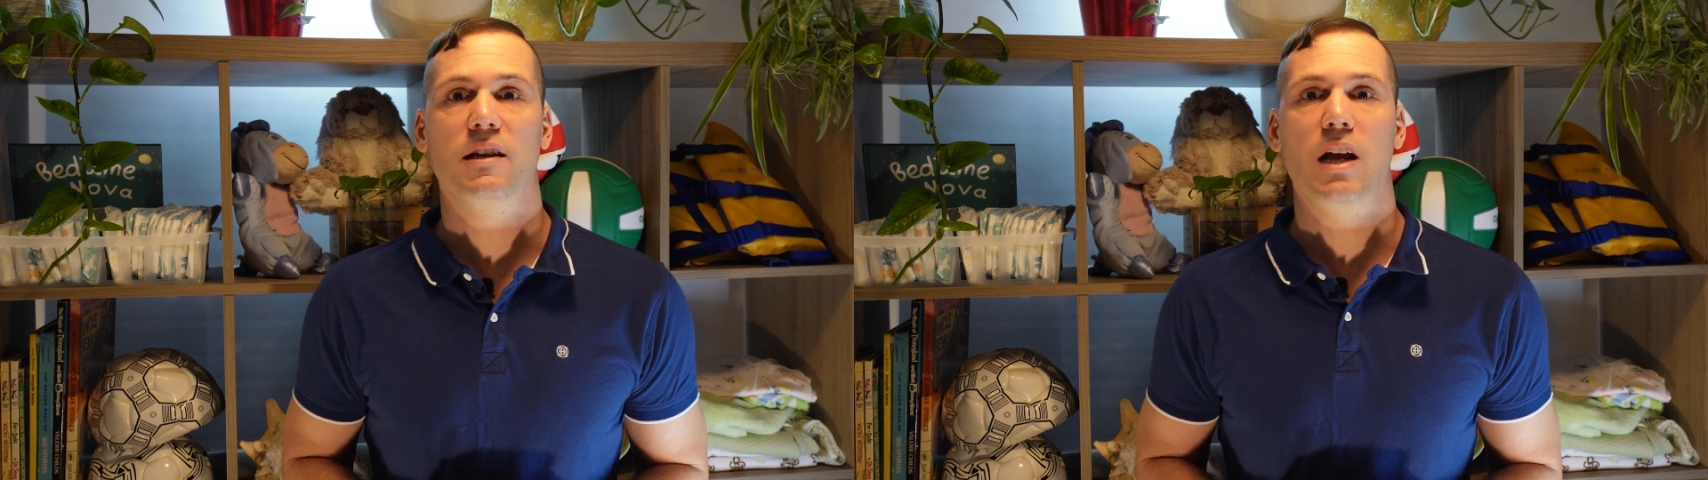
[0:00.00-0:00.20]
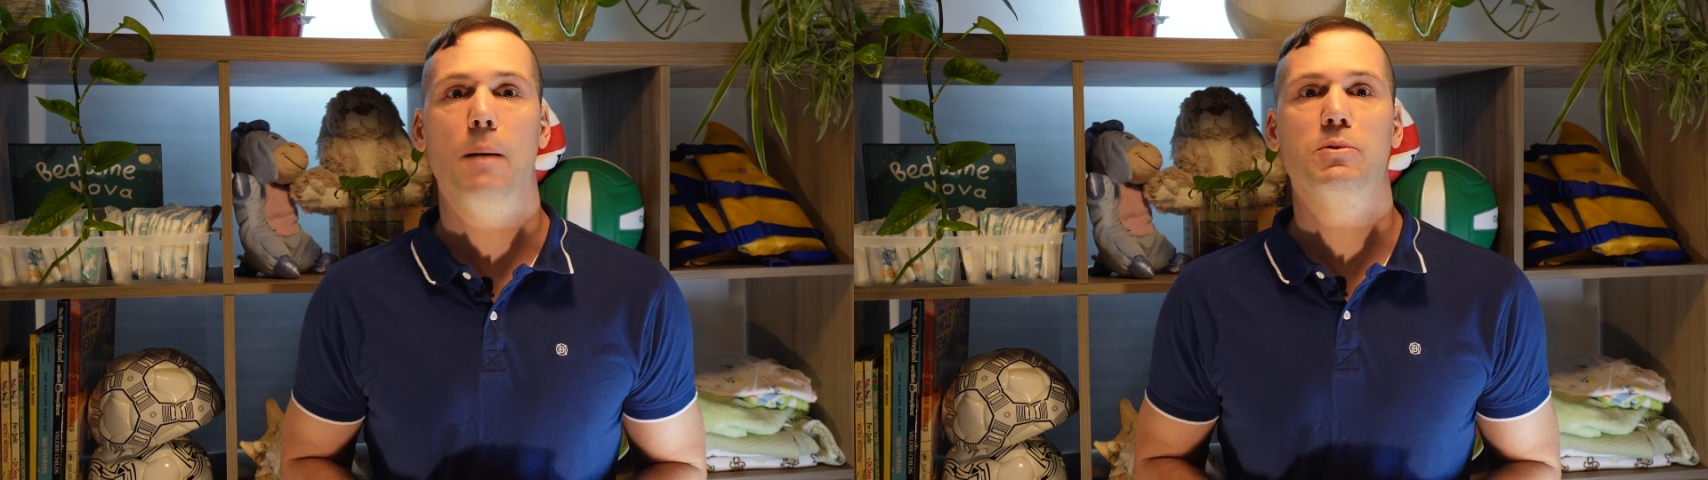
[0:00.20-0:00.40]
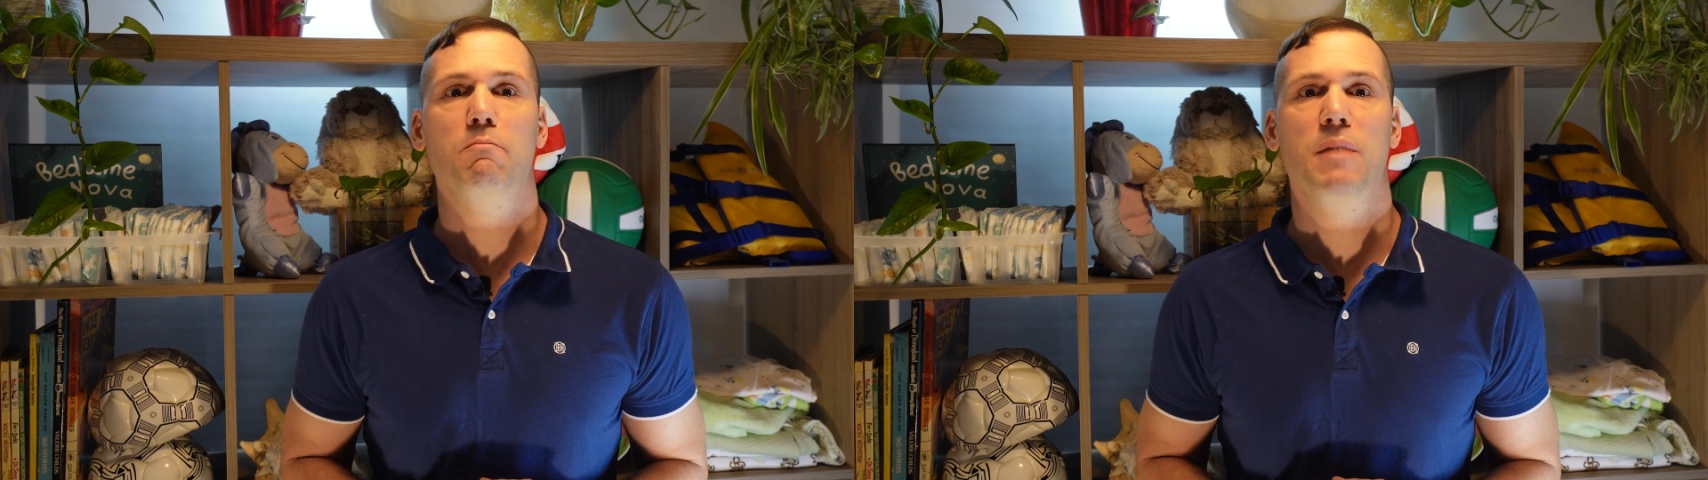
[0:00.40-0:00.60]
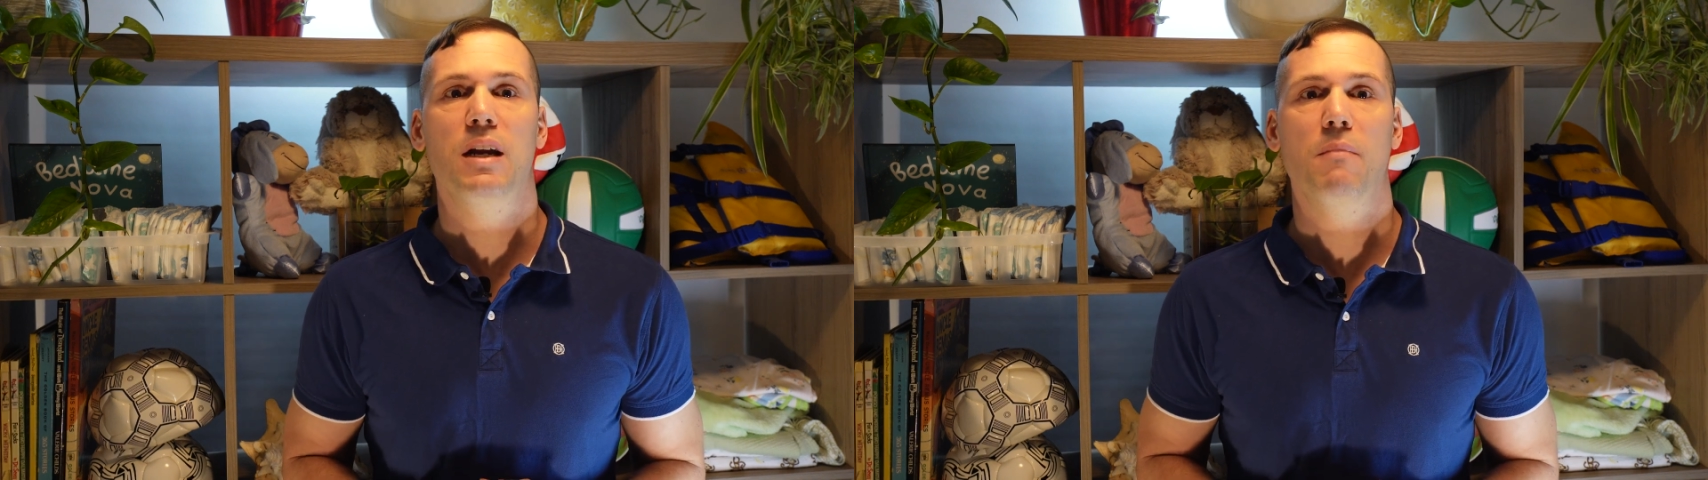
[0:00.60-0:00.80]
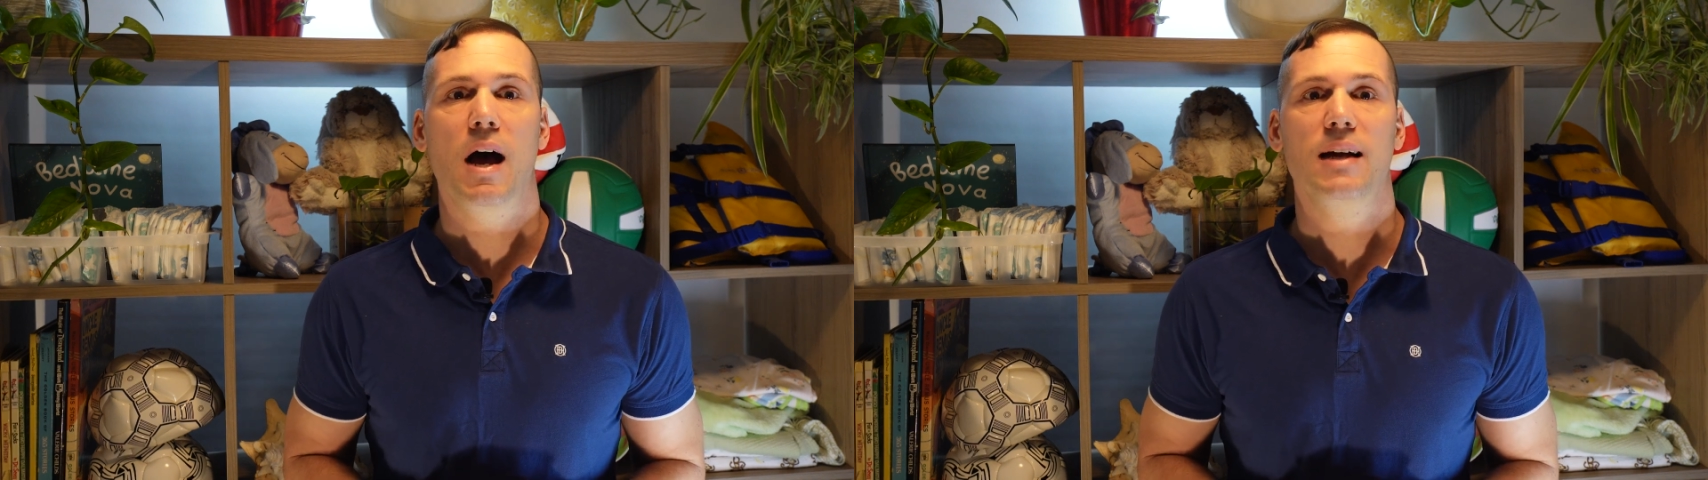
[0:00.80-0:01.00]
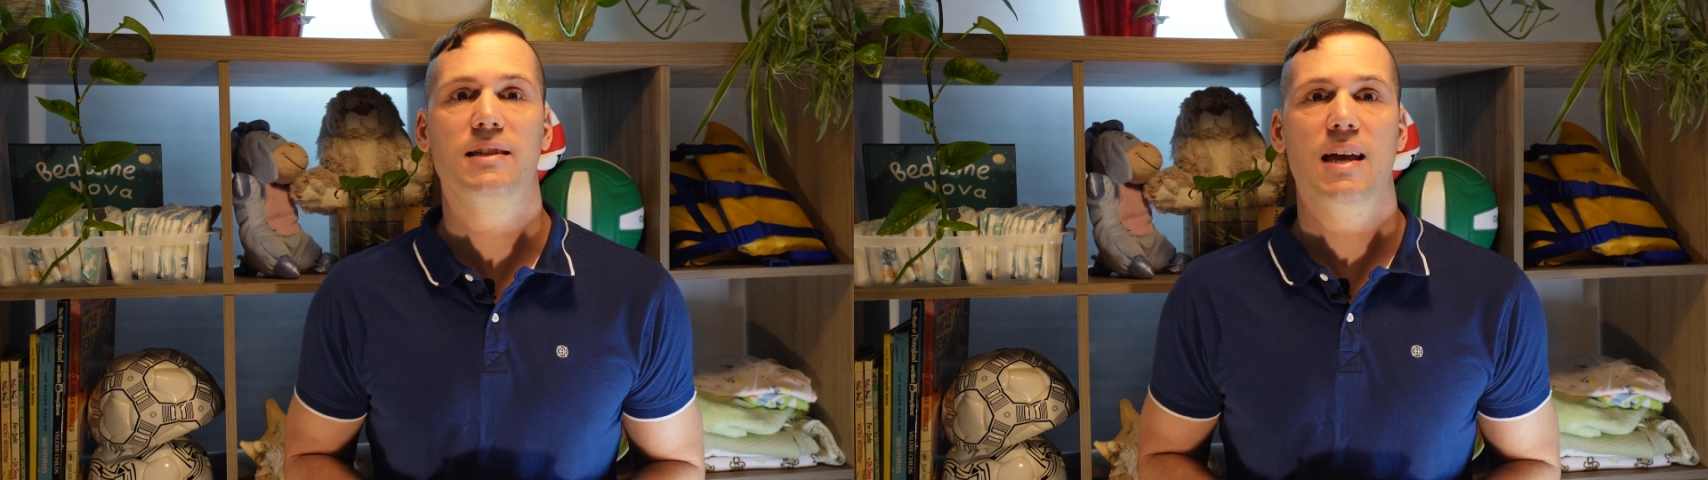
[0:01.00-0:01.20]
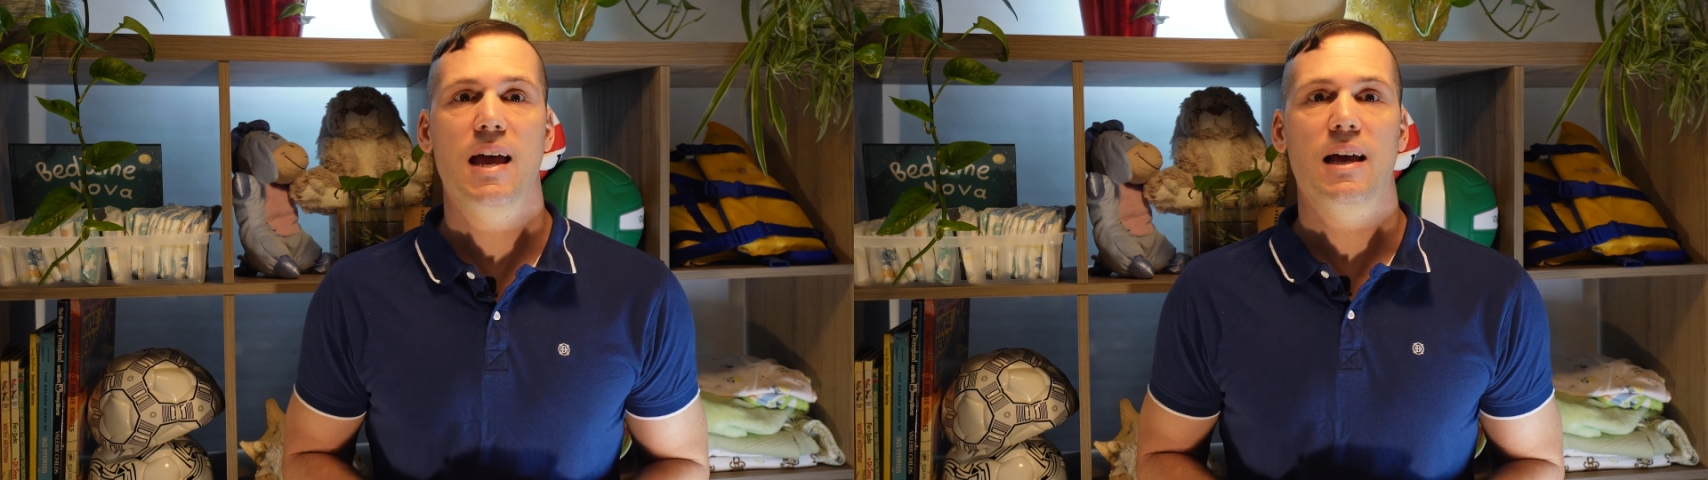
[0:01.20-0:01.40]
it helps minimize